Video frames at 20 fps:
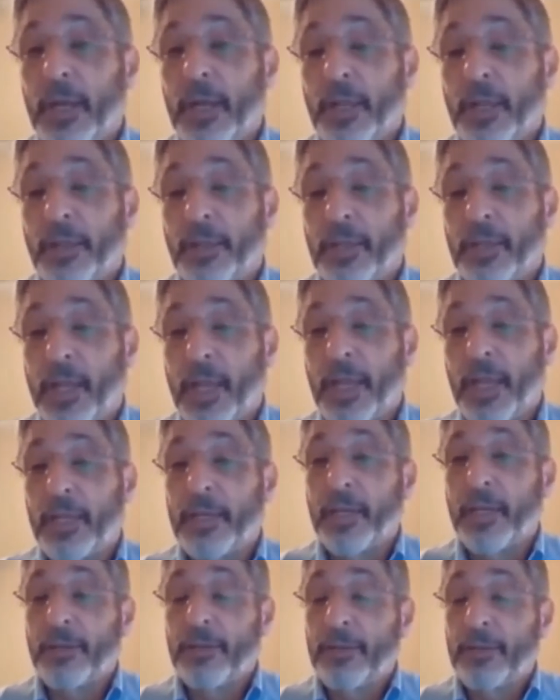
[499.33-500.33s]
the
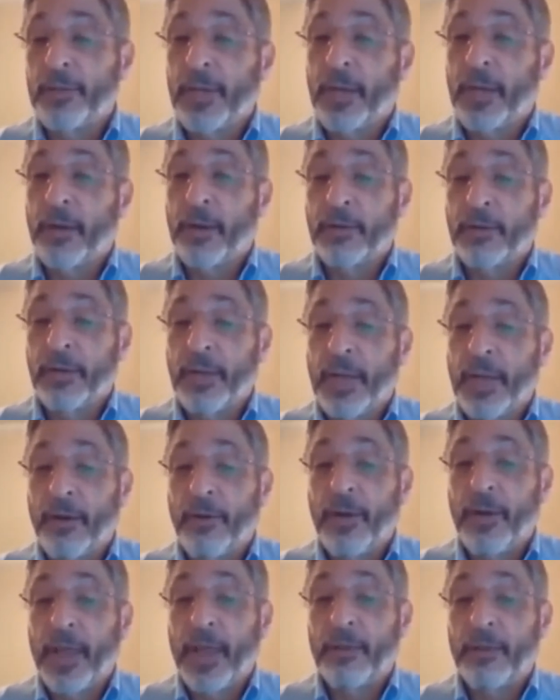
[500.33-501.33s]
client and Sunera now
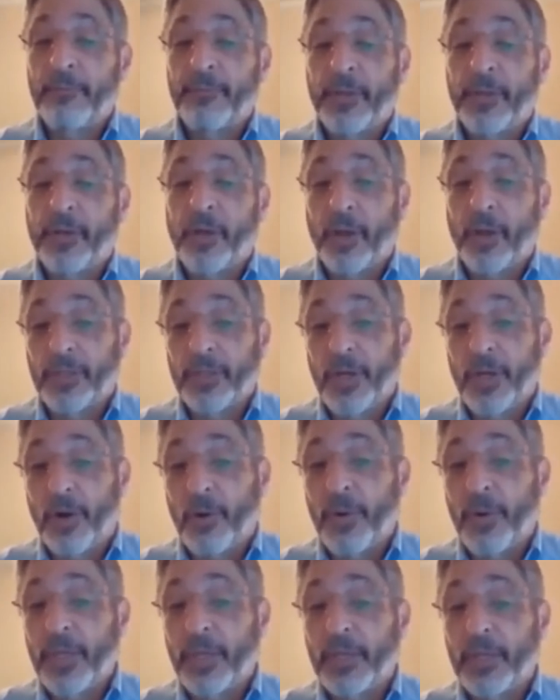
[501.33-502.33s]
have an
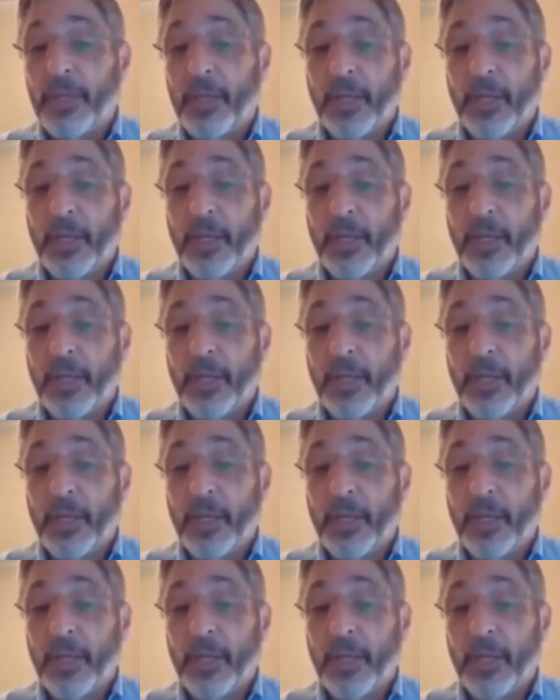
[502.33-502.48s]
ongoing